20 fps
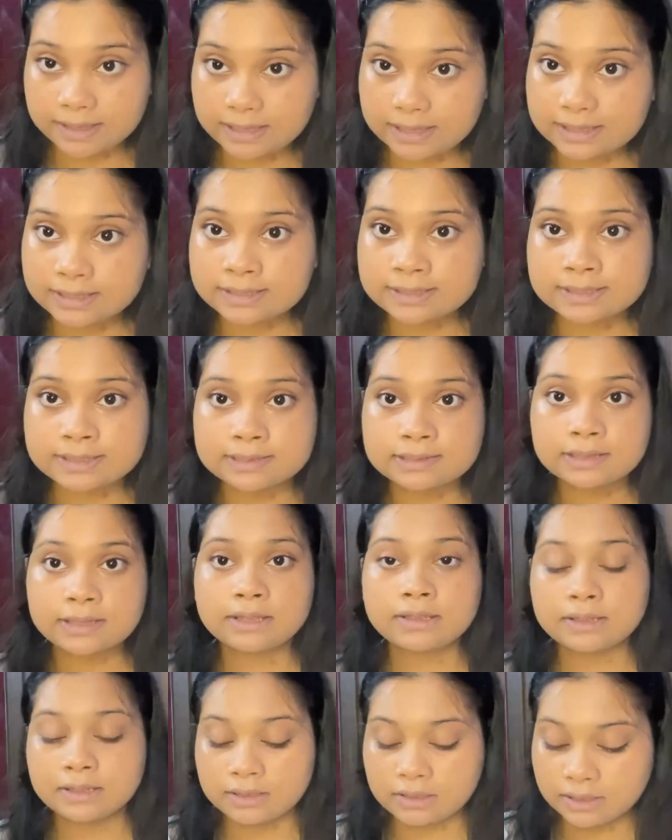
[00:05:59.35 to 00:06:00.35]
is
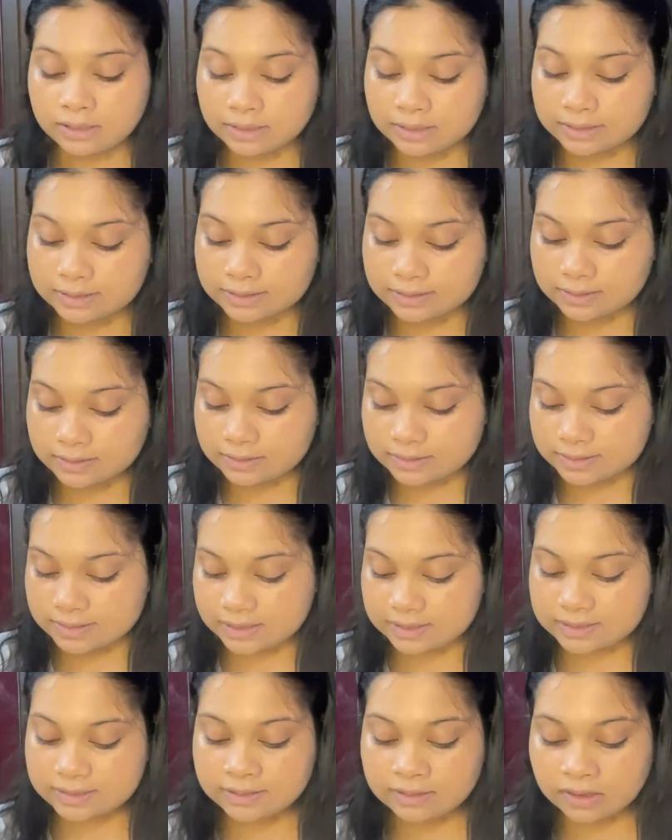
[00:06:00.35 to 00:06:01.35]

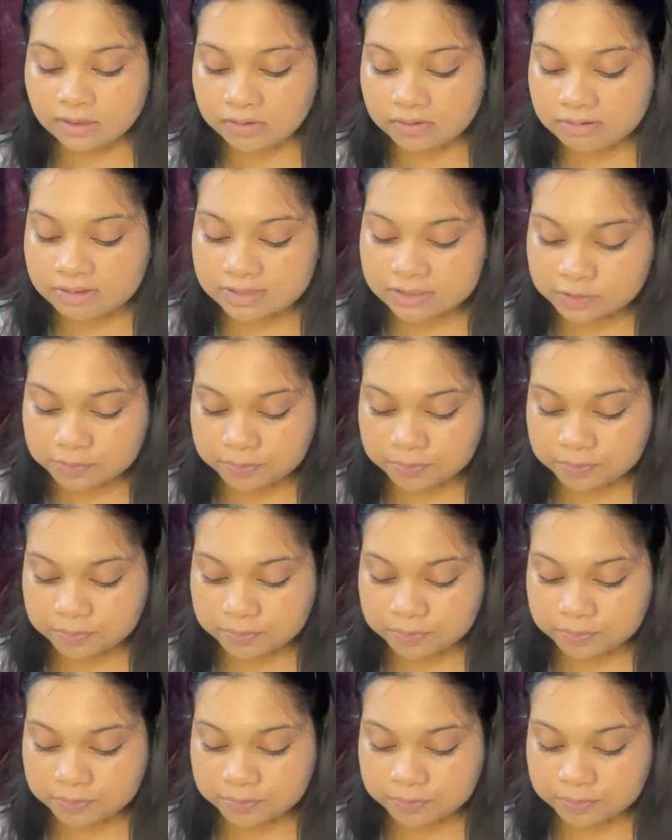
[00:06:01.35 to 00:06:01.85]
setting our